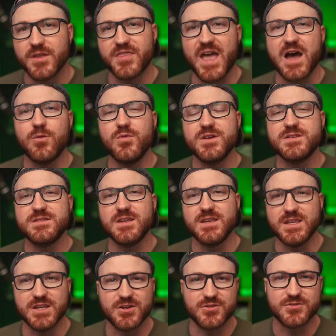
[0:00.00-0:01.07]
But that was
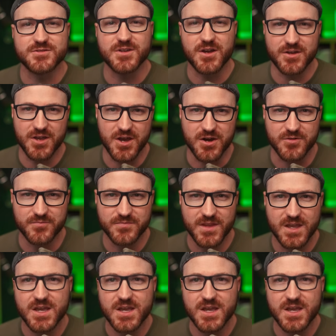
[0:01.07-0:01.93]
years ago.